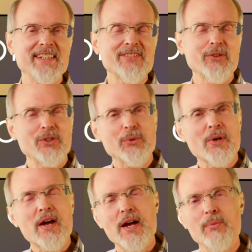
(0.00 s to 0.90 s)
So you
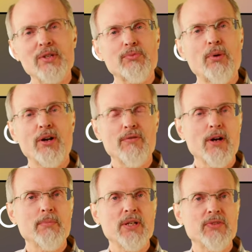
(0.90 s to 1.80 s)
and I, what's part of
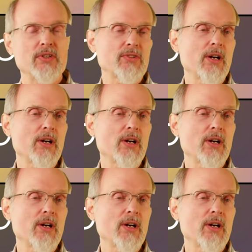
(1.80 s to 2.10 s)
our business?